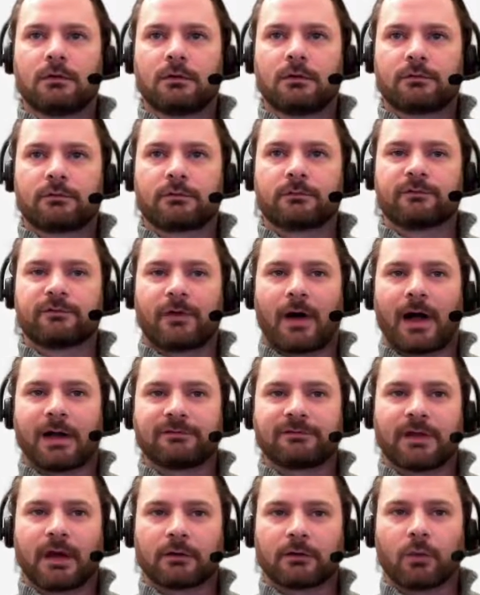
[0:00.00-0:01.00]
from 5
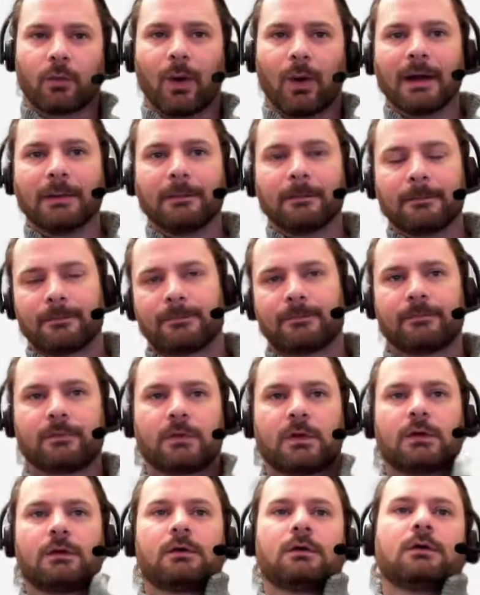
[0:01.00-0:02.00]
down to 1.
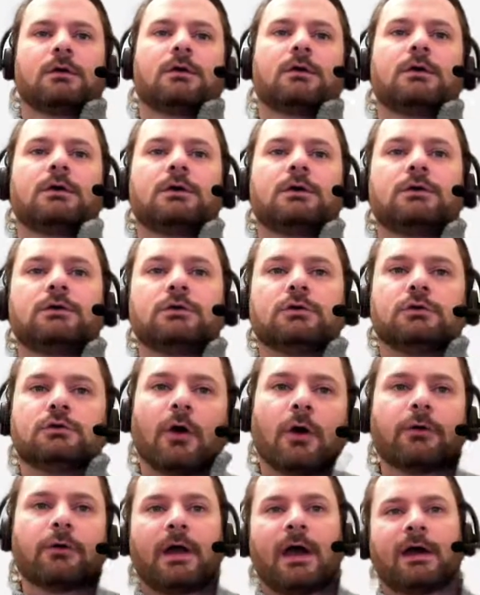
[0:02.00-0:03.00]
You
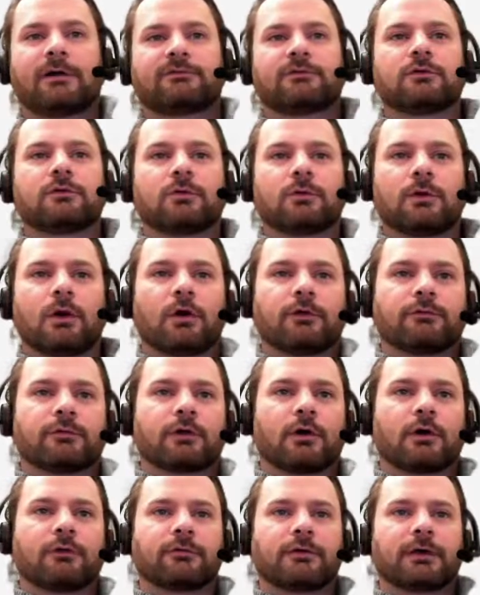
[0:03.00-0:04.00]
don't have to do it over and
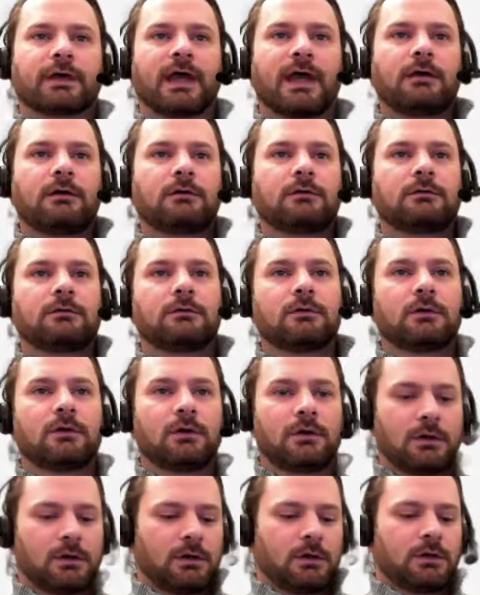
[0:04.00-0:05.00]
over again.
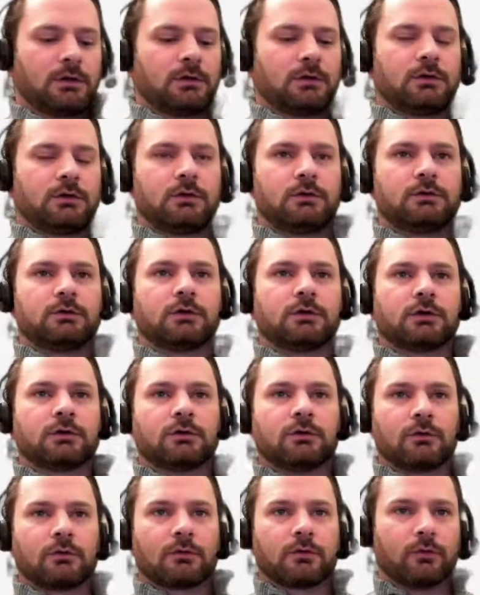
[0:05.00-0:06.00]
You can
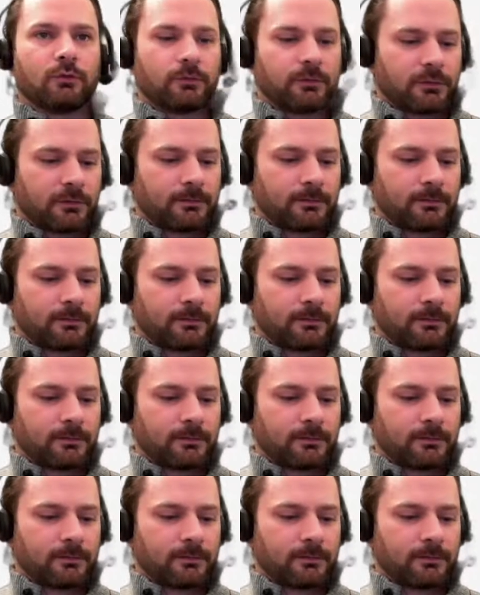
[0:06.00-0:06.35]
use loops.